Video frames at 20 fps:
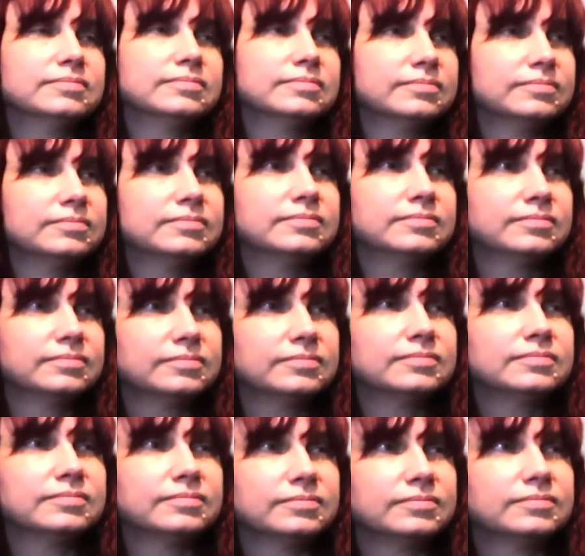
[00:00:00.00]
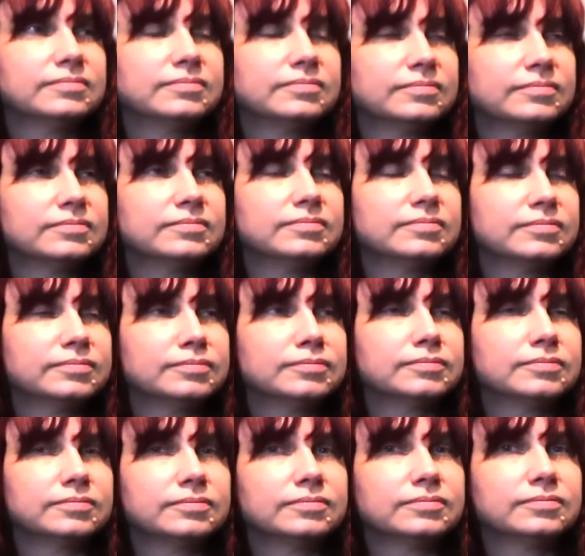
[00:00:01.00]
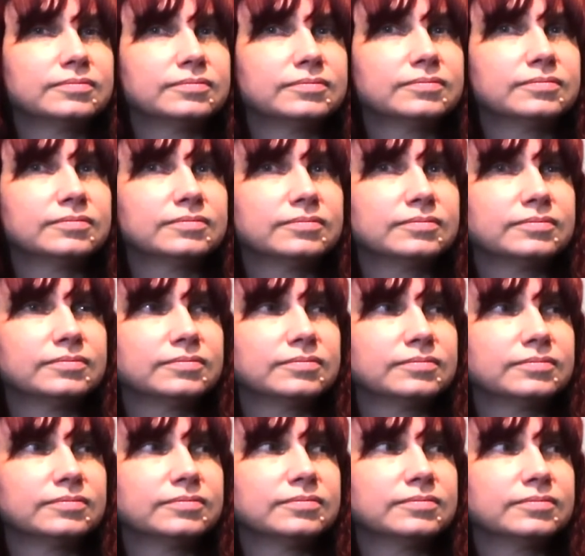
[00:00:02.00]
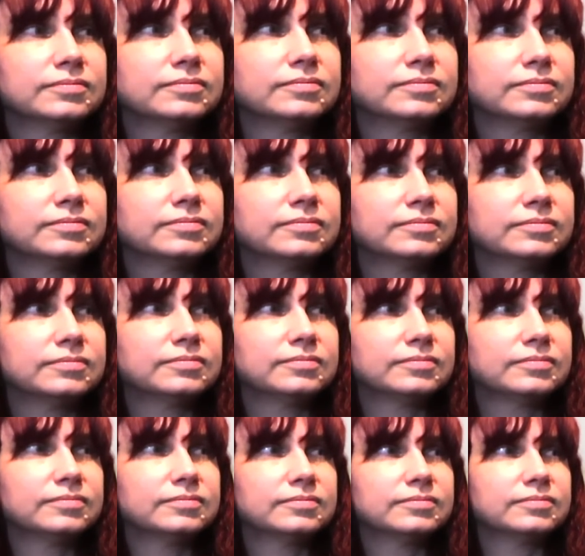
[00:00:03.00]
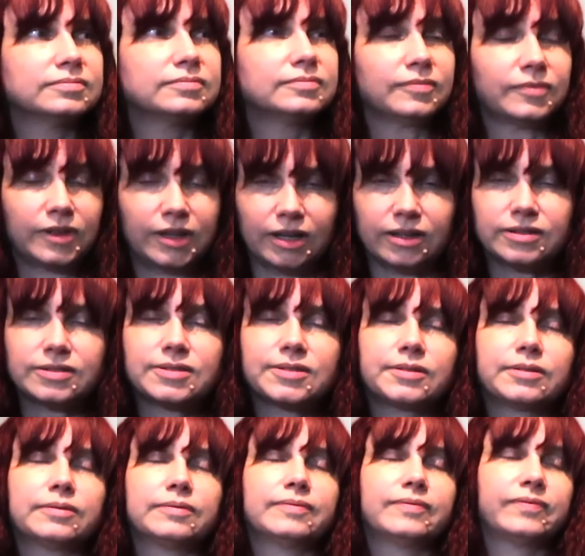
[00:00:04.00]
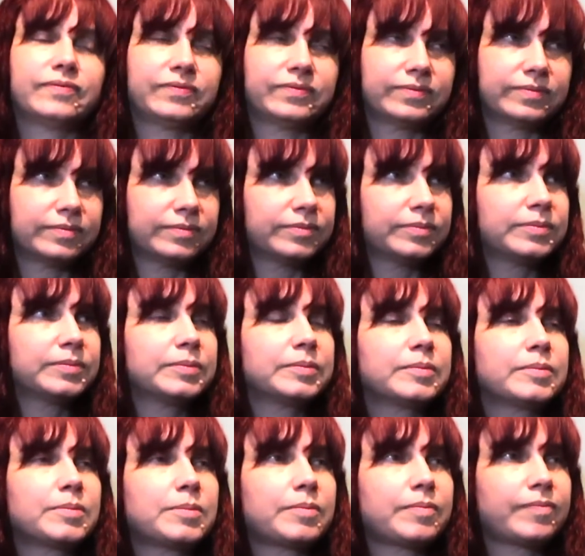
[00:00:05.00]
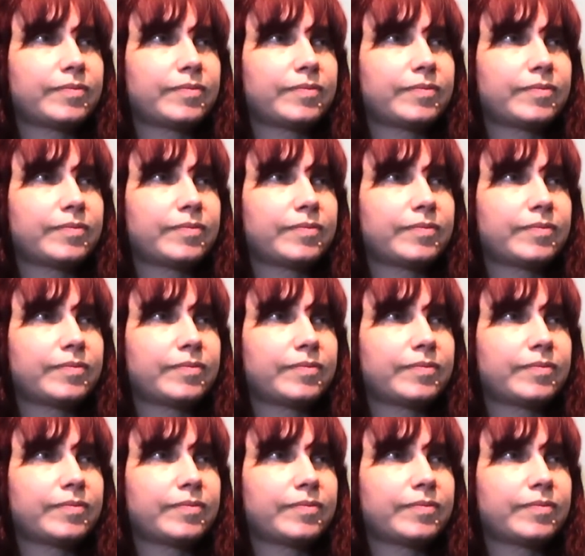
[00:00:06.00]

This person isn't speaking.